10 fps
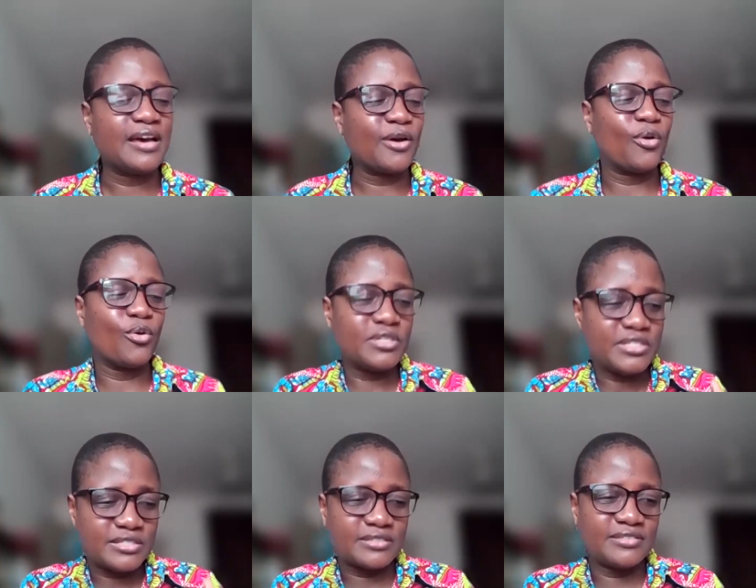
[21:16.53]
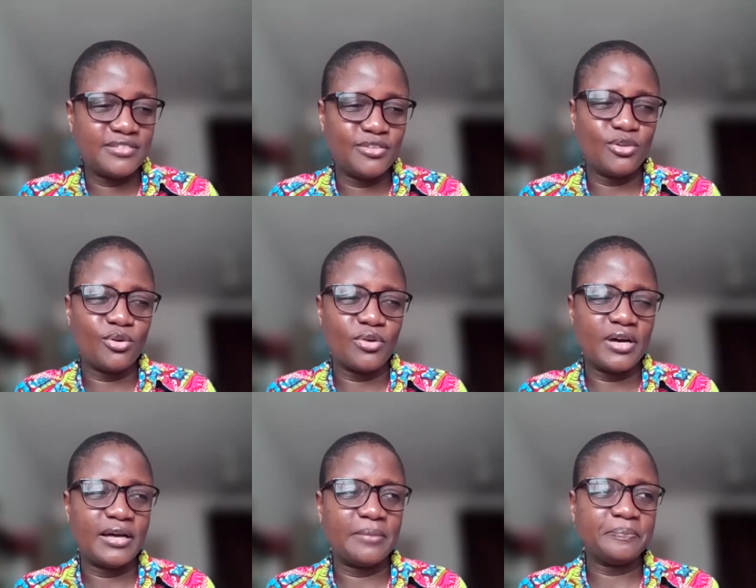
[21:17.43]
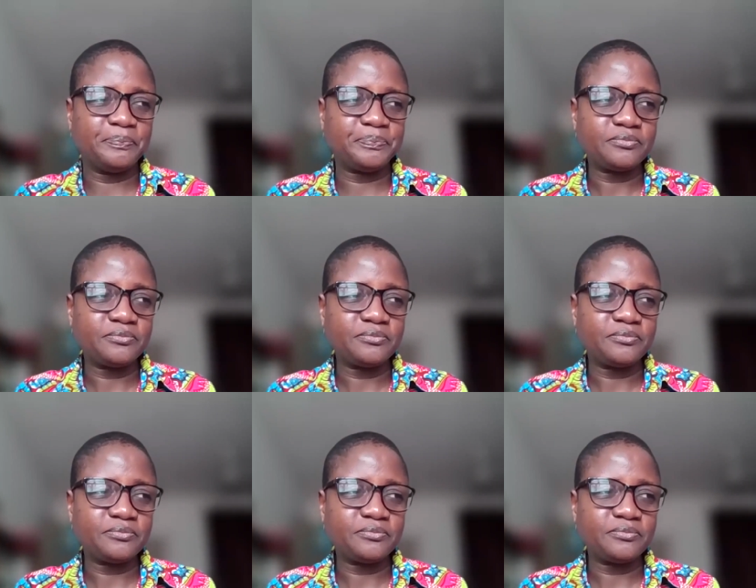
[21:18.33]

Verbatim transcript: a good, you know, um,